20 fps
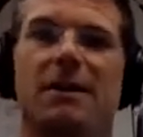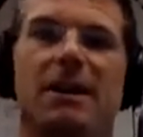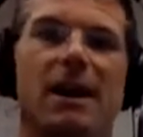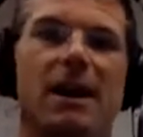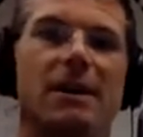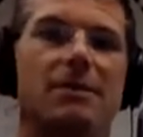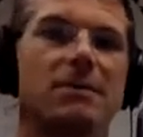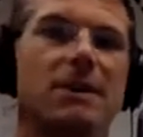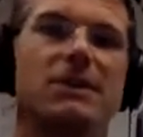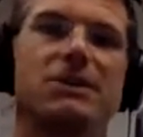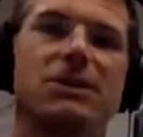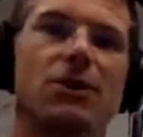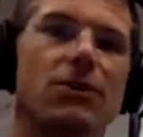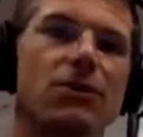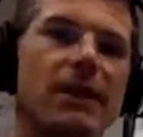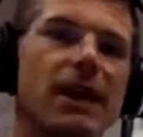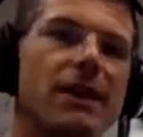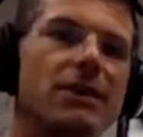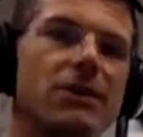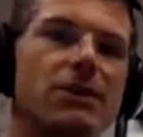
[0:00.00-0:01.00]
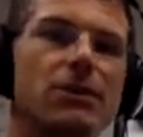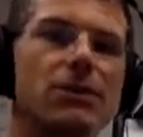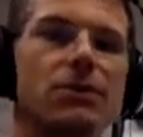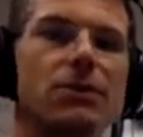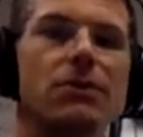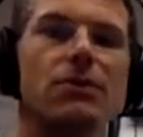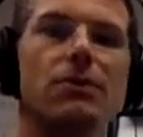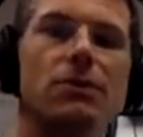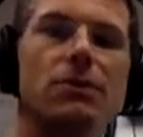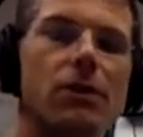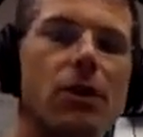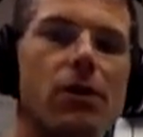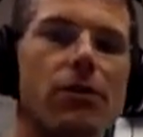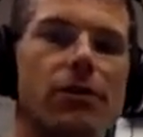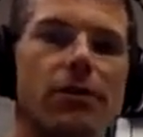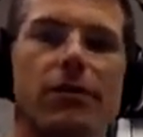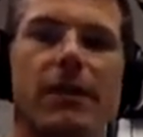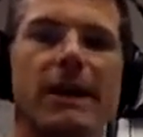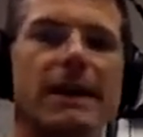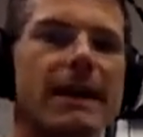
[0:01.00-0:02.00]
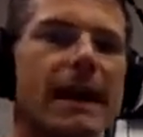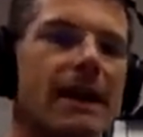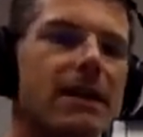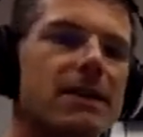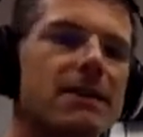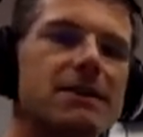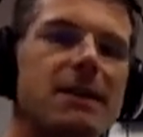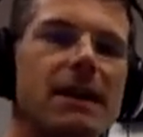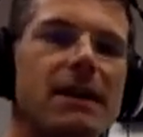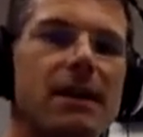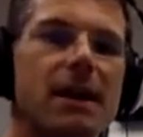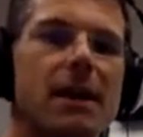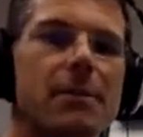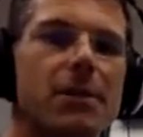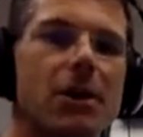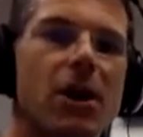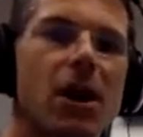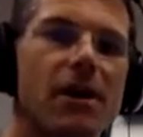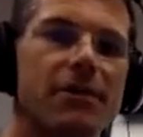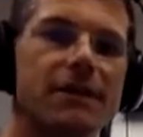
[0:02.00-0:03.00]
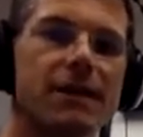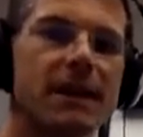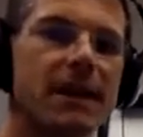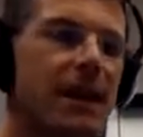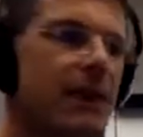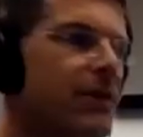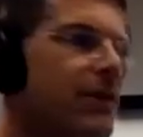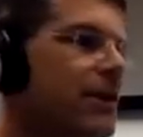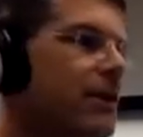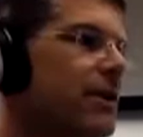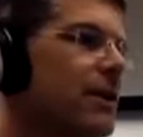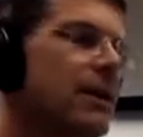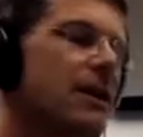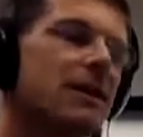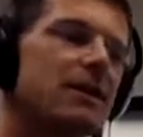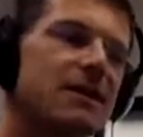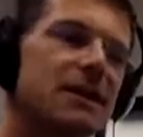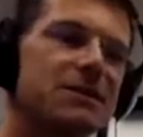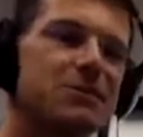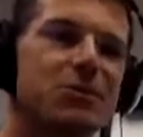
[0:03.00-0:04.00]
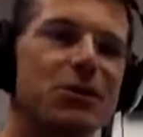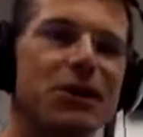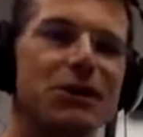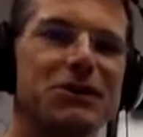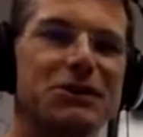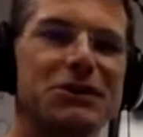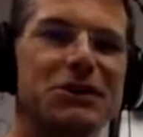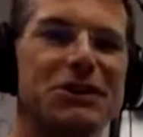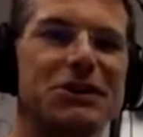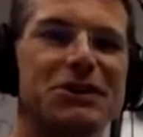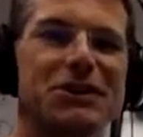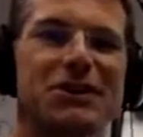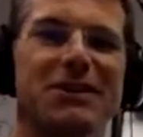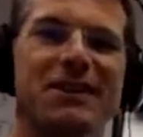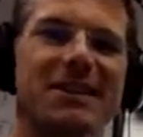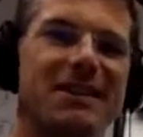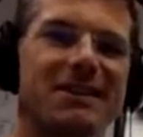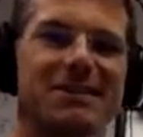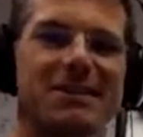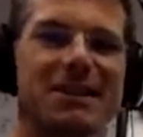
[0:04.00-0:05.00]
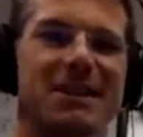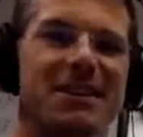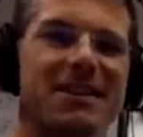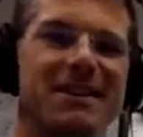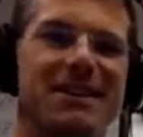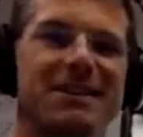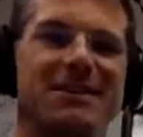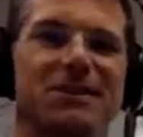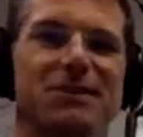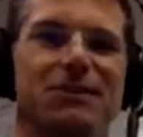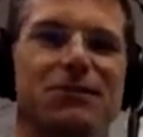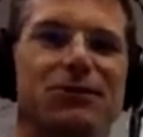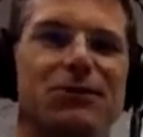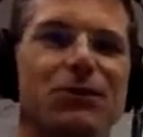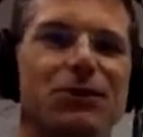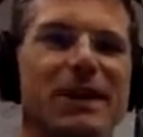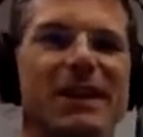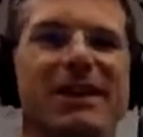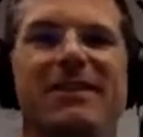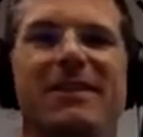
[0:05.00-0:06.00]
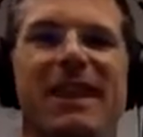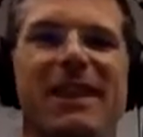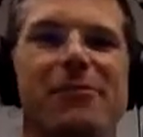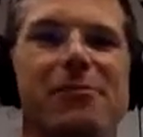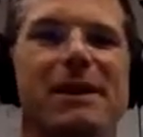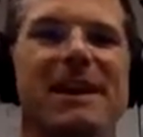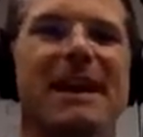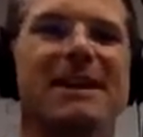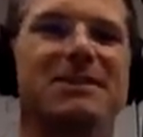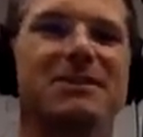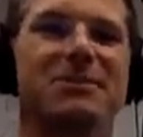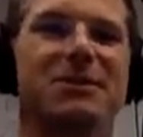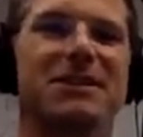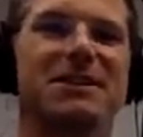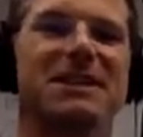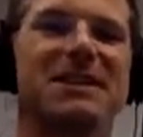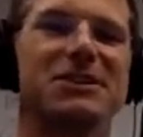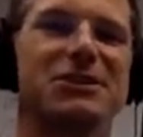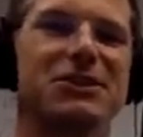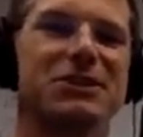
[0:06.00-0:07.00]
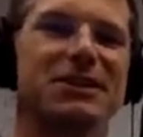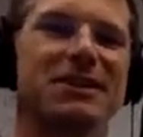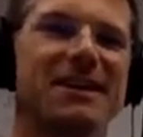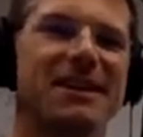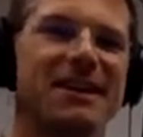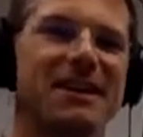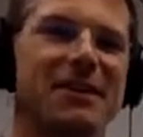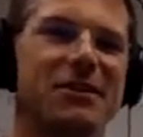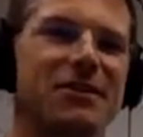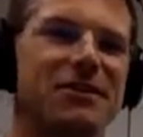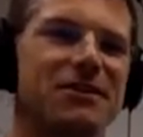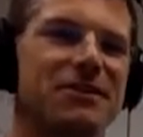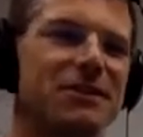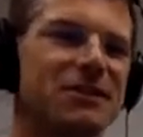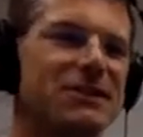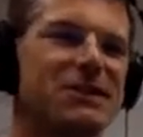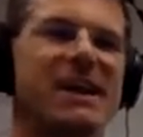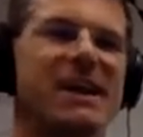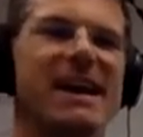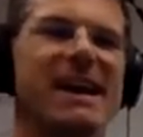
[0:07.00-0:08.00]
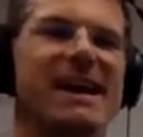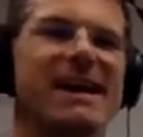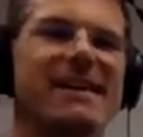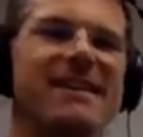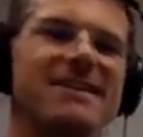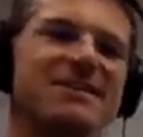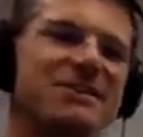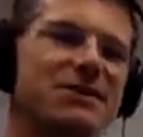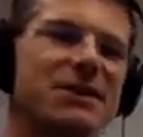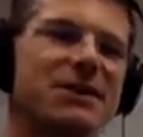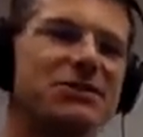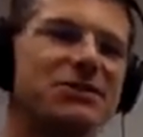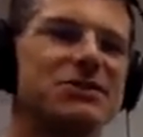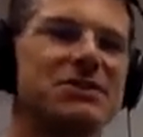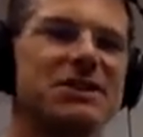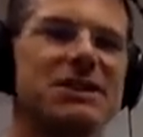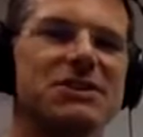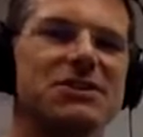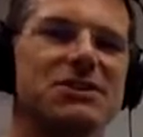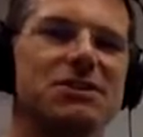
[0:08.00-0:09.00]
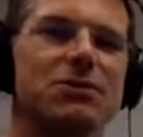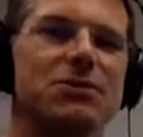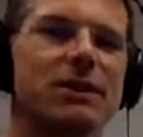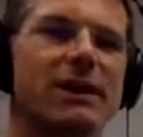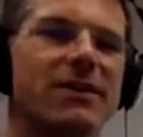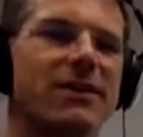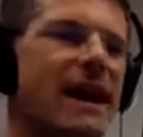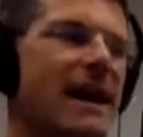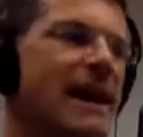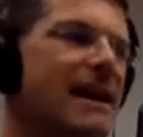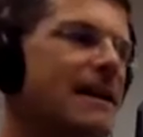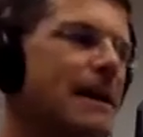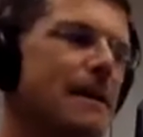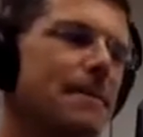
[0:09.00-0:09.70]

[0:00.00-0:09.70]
Let's go get you over right now. Let's get a cup of coffee together. Let's put on your T-shirt. It's a rule here that everybody has to wear a T-shirt their first day. So here's your T-shirt. Wear that,